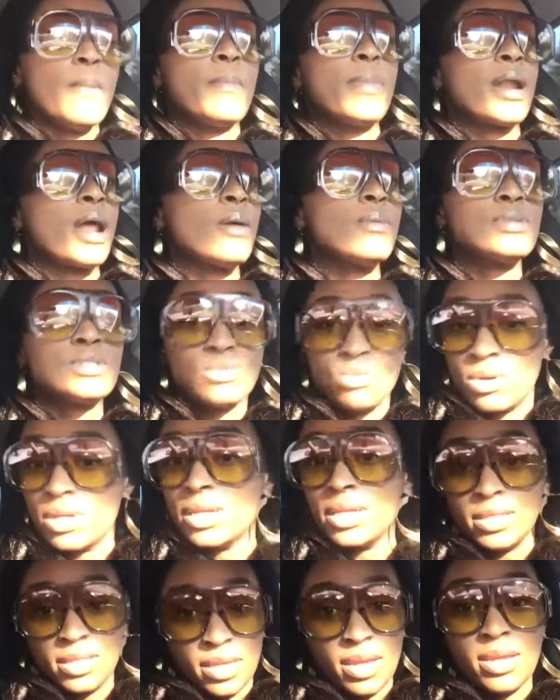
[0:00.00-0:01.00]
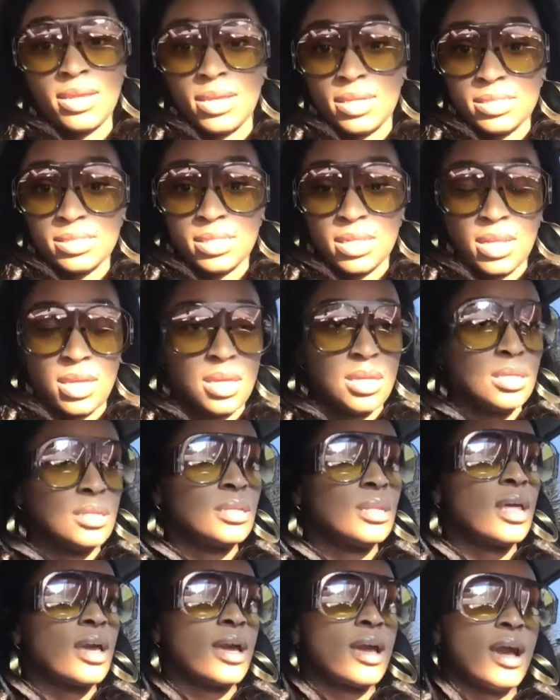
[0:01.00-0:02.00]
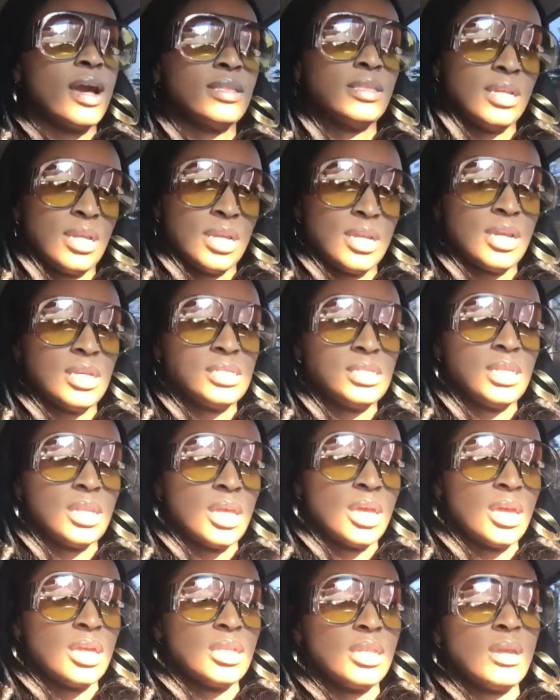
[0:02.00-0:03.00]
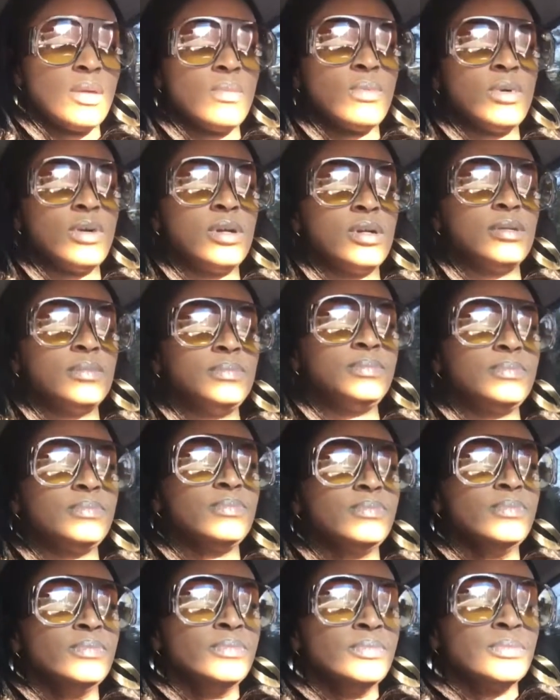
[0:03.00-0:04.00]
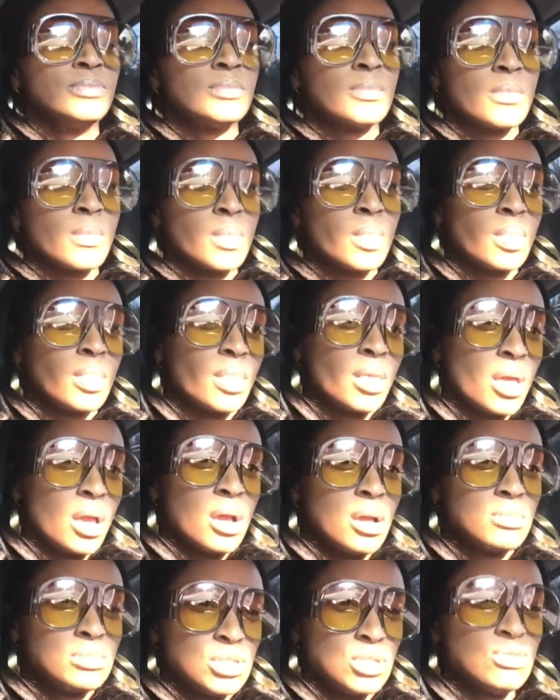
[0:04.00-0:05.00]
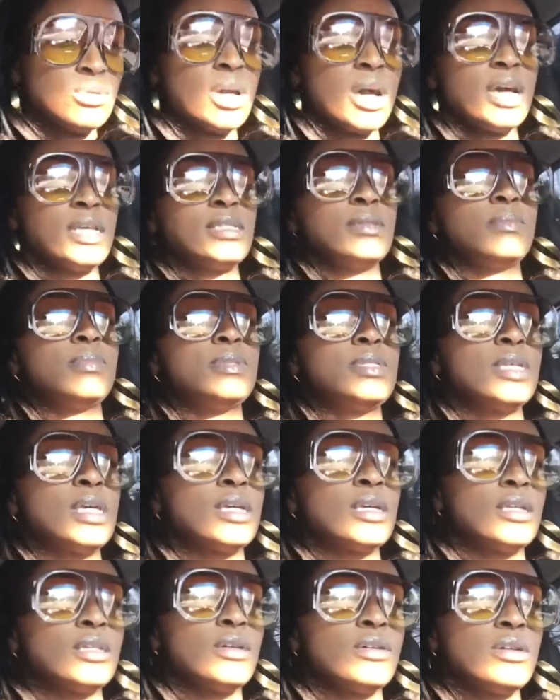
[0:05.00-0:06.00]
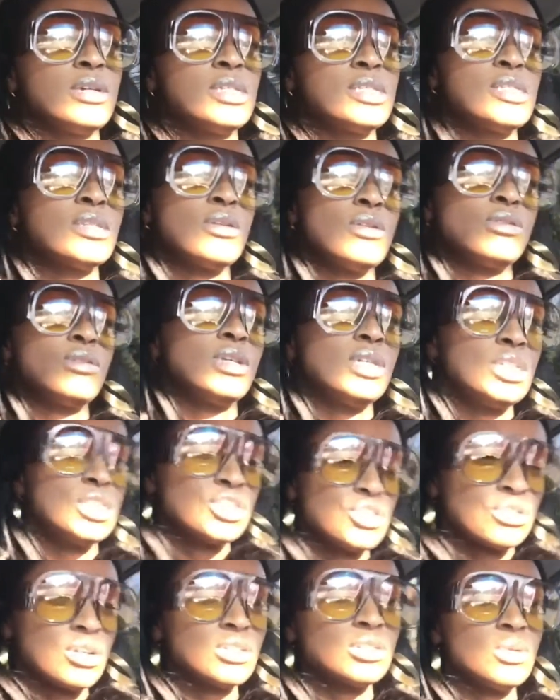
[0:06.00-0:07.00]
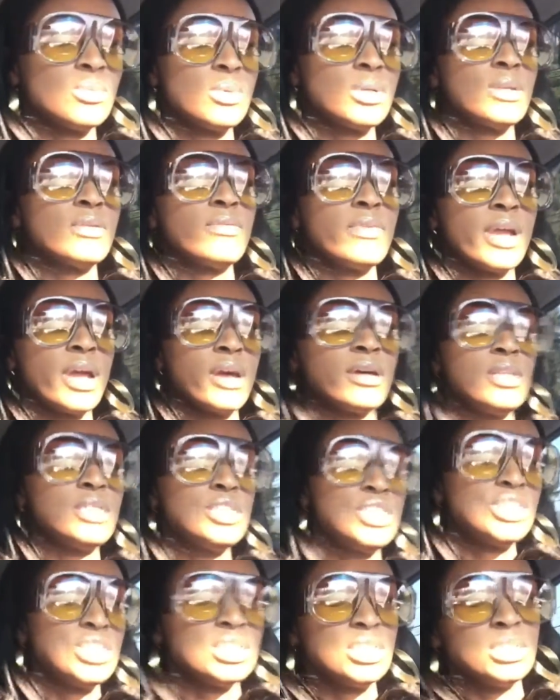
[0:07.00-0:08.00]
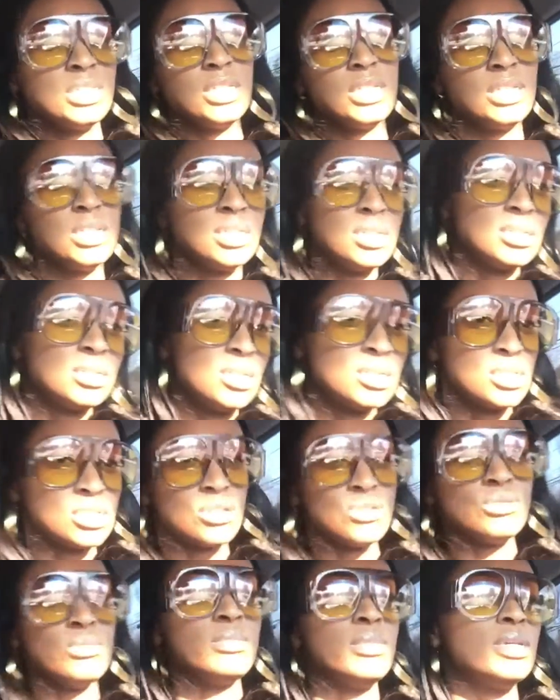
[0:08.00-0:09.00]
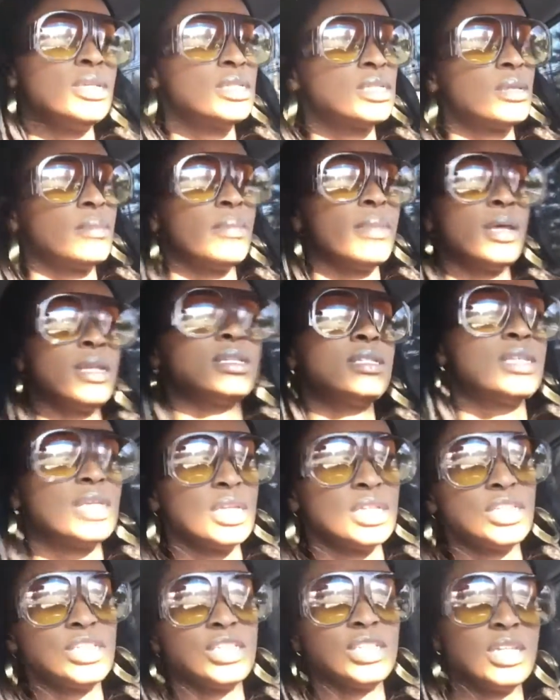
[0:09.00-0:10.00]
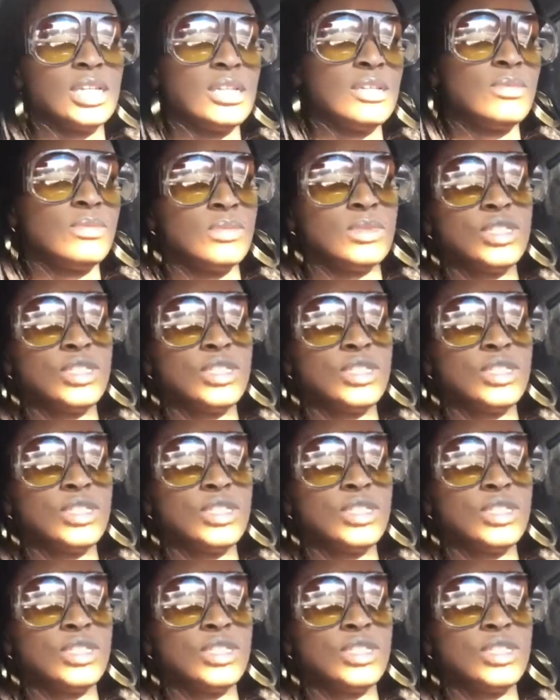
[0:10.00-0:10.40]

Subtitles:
But I was going to get there yesterday. I got there yesterday. There were two guys in particular, and so the instructor went around and she did attunements and meditation.